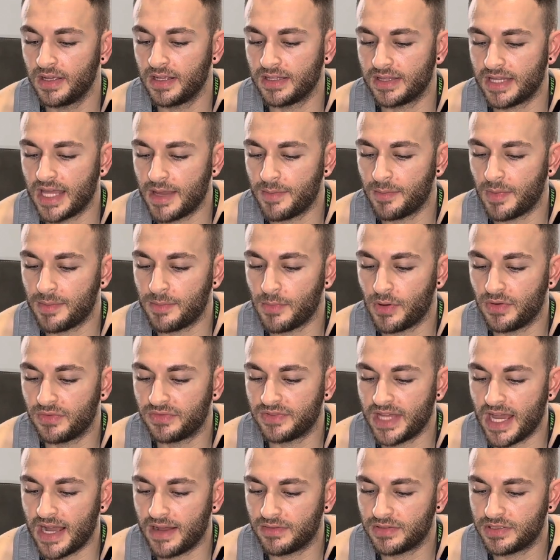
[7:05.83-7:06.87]
Then we move
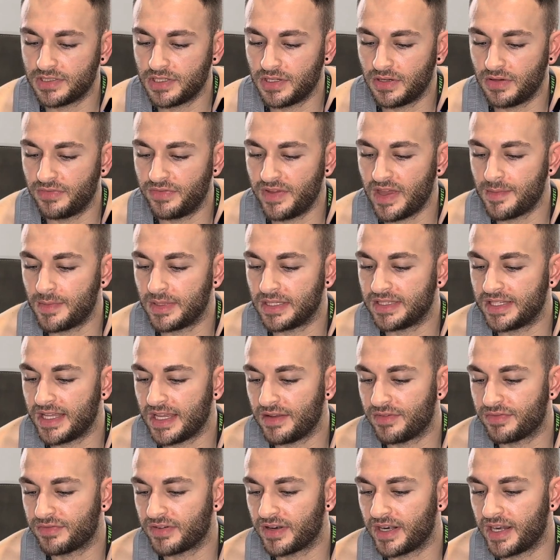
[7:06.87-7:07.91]
down to vitamin
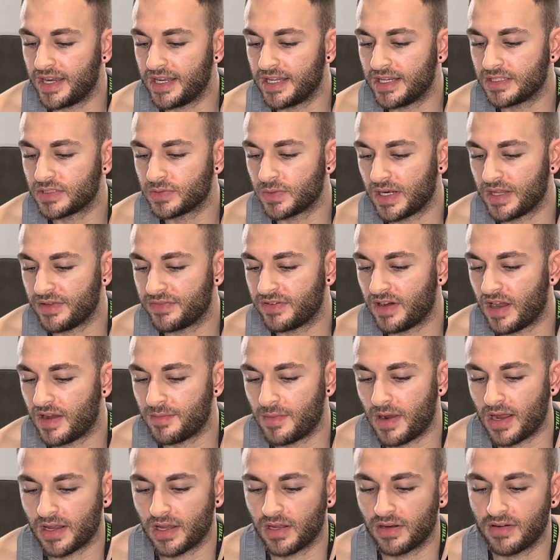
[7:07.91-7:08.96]
D3, 25
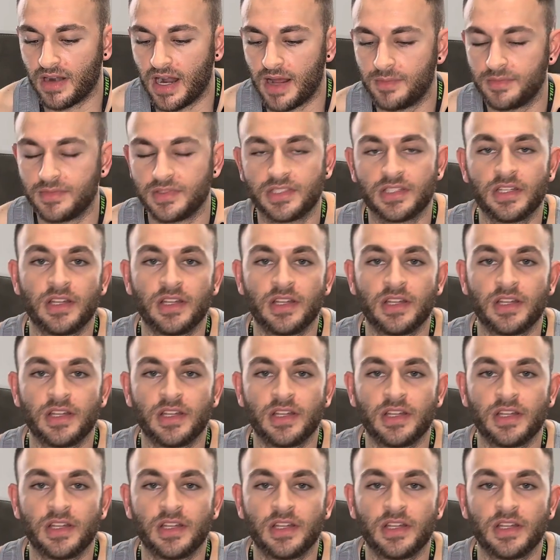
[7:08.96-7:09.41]
micrograms.